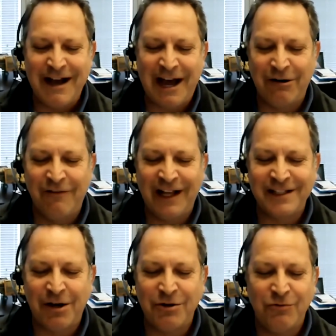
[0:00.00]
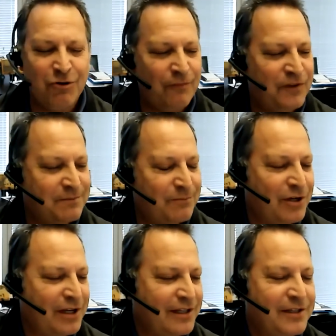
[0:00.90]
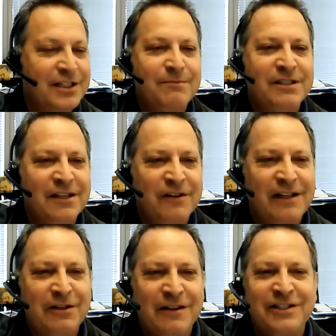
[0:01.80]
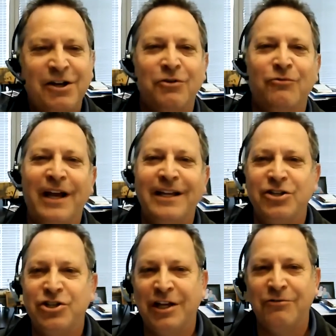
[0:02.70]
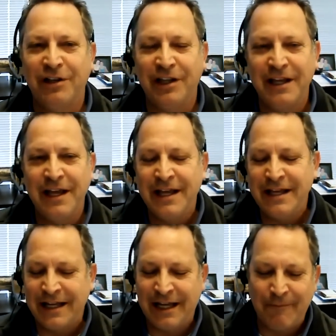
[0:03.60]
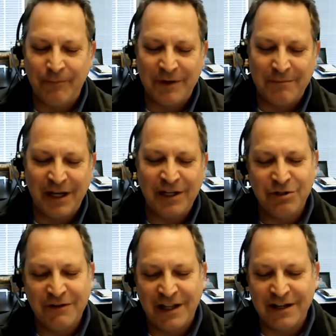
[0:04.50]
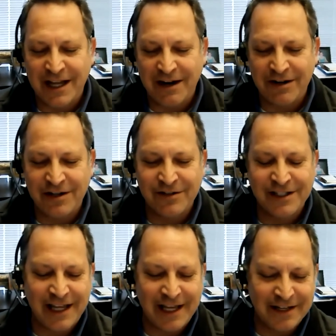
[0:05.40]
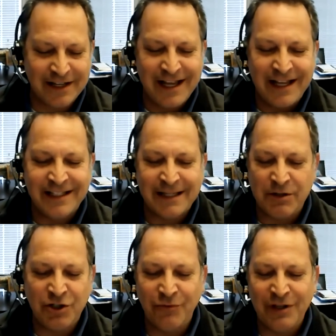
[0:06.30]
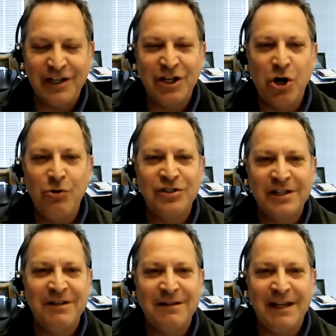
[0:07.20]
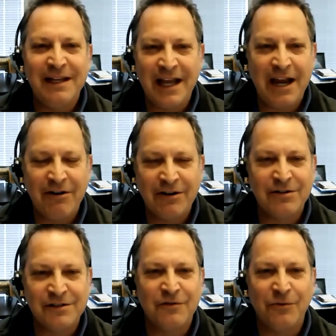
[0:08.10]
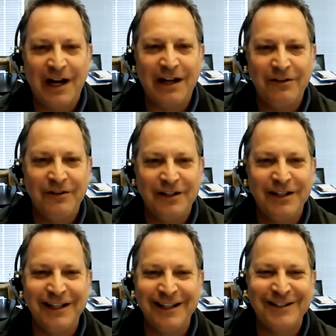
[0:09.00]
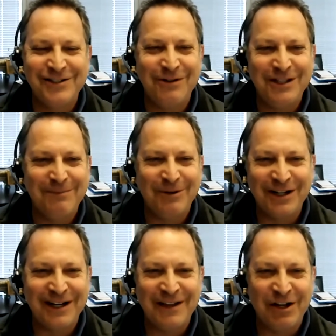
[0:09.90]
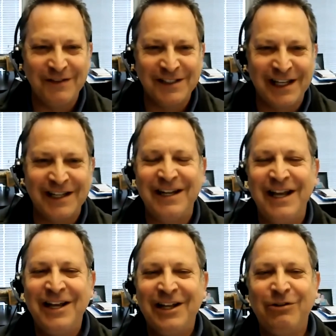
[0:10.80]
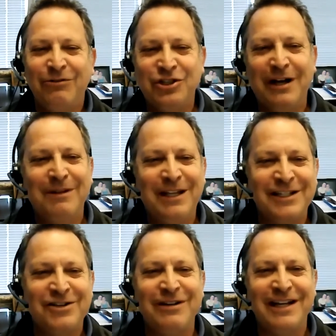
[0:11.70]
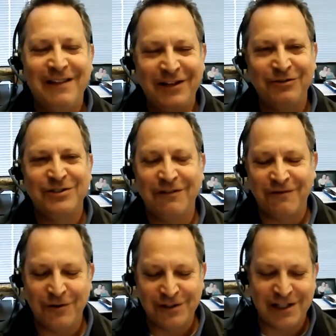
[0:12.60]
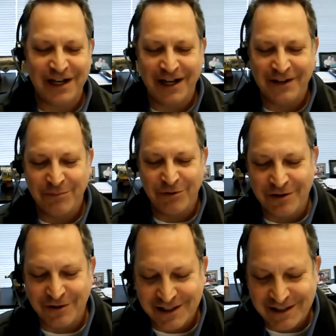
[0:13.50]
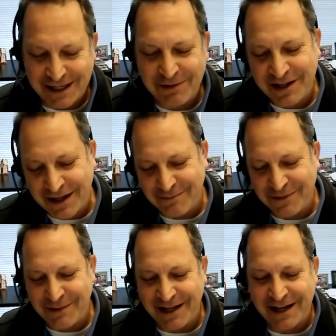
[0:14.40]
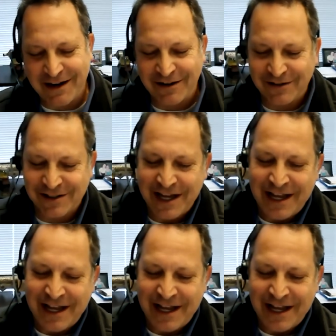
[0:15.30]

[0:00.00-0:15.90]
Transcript: I don't know if that's how you wrote this book specifically, or that's how you write generally. But you do have a lot of characters, and so you don't really know who's going to be the main characters for a while, because you read the book and then all of a sudden you'll jump in history and then you'll start focusing on the brothers and they become the main characters.